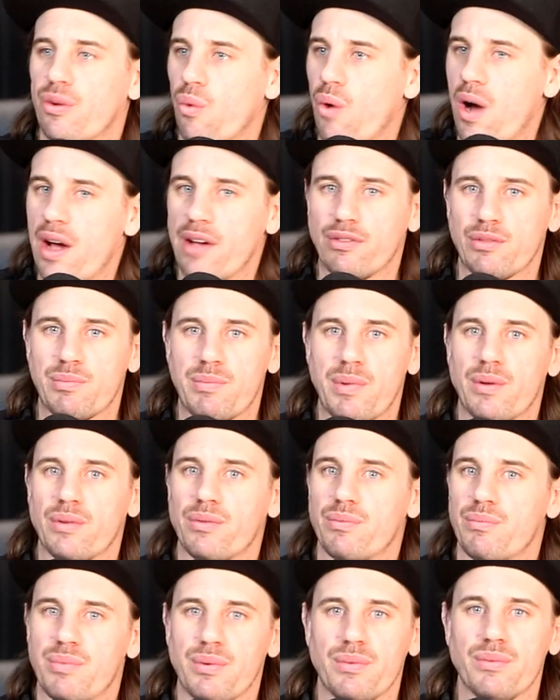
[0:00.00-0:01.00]
the wife's
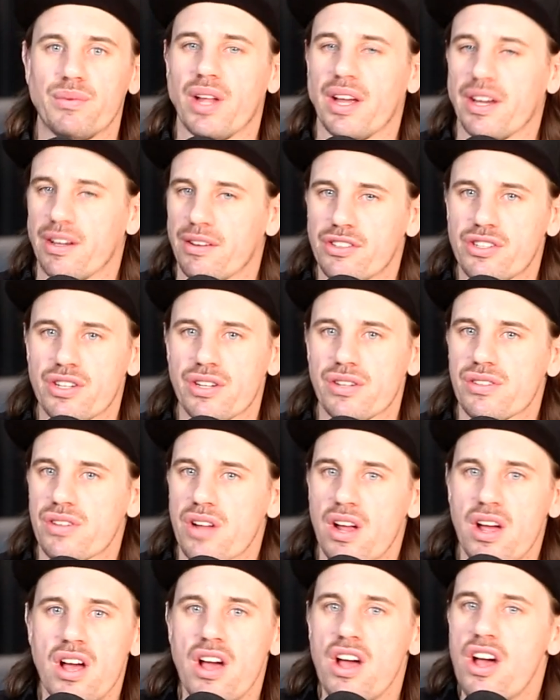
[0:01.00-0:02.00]
like
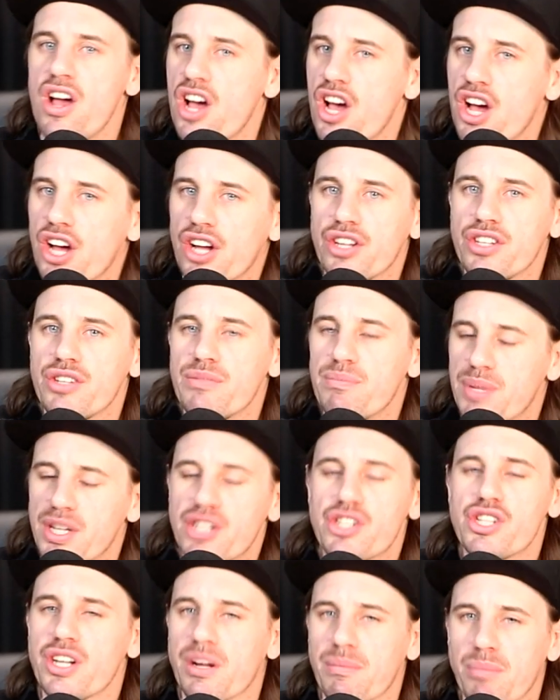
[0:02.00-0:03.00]
just
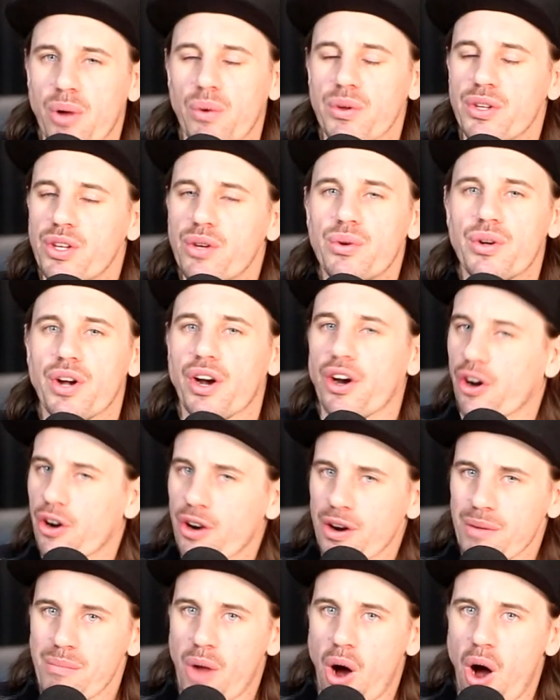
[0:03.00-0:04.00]
bitching about you to
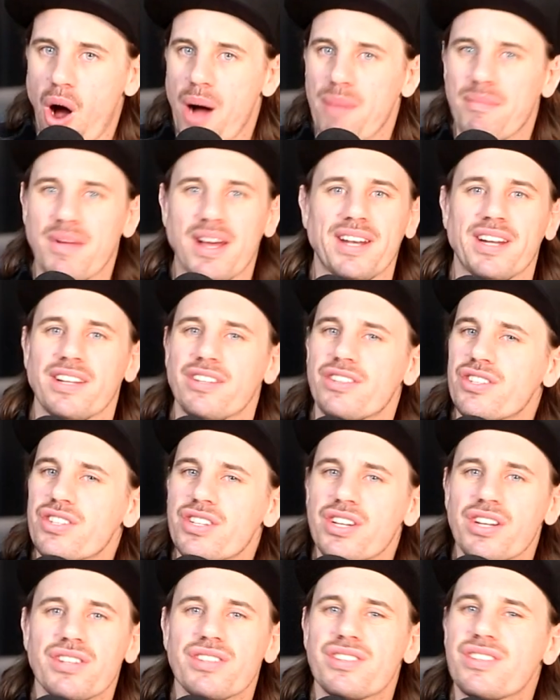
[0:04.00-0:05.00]
her mom. And it's
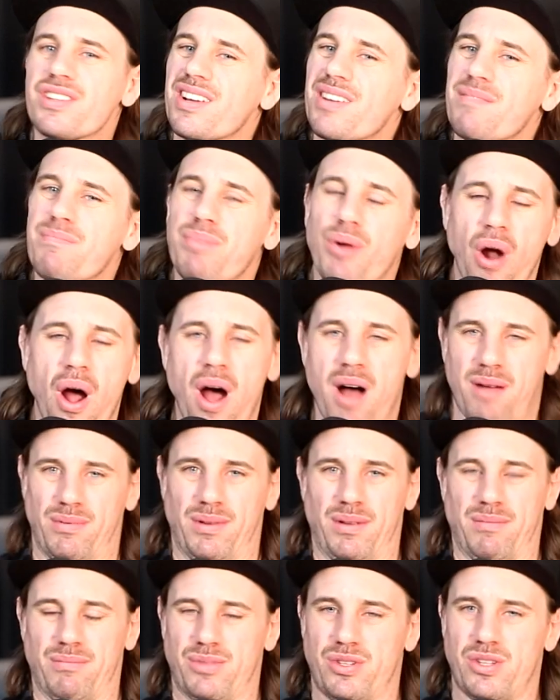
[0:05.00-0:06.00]
just
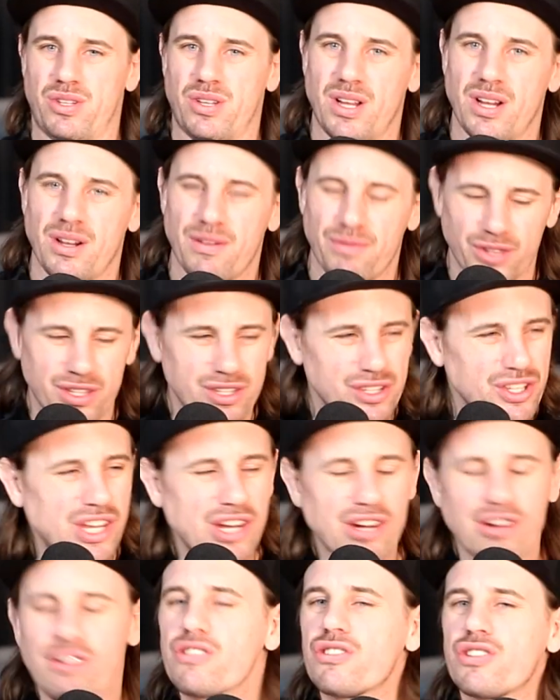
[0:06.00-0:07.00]
problems. This
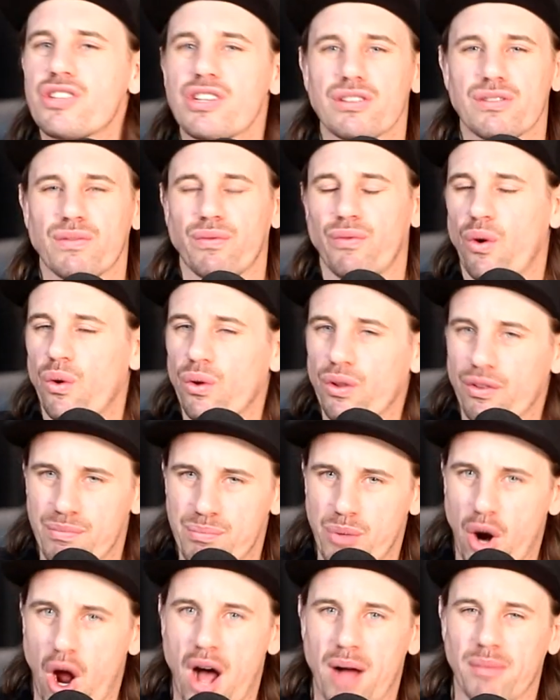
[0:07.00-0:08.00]
year is just full
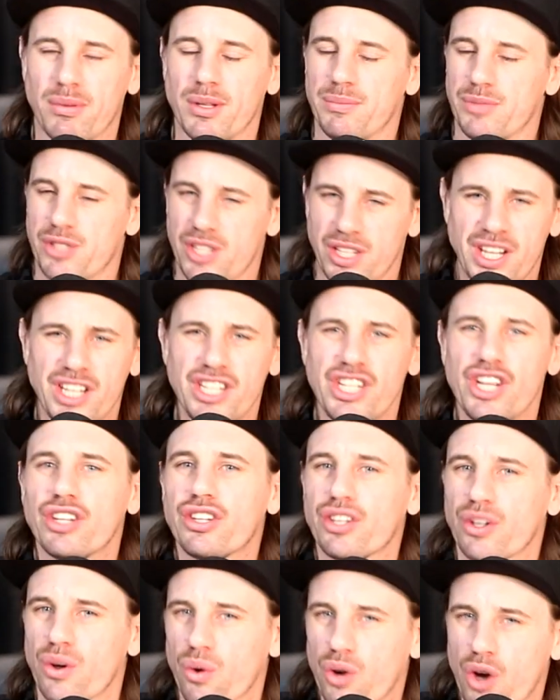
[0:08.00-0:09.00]
of problems. And then you
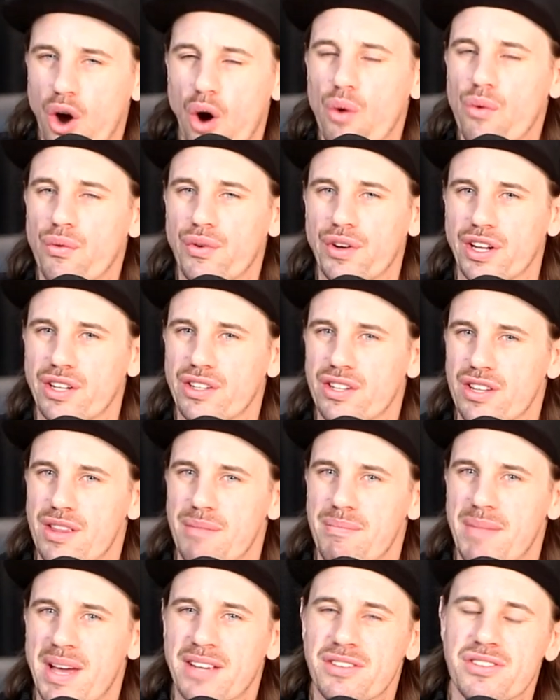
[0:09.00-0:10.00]
throw COVID into
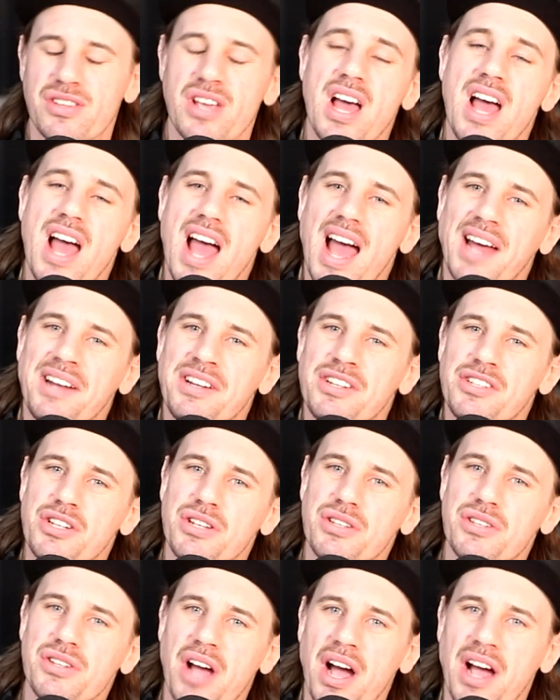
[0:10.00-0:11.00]
the mix and it
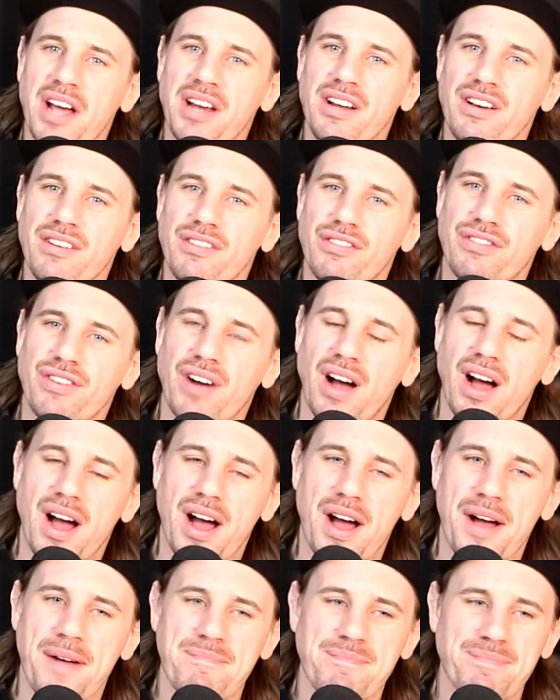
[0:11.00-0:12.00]
just kind
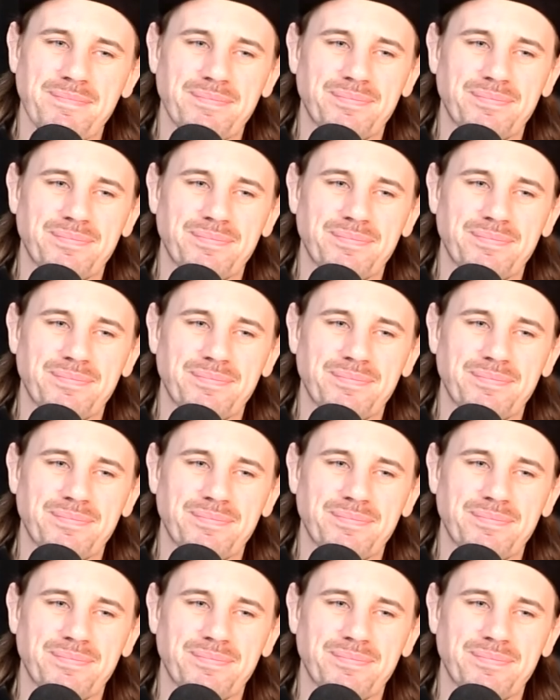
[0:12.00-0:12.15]
of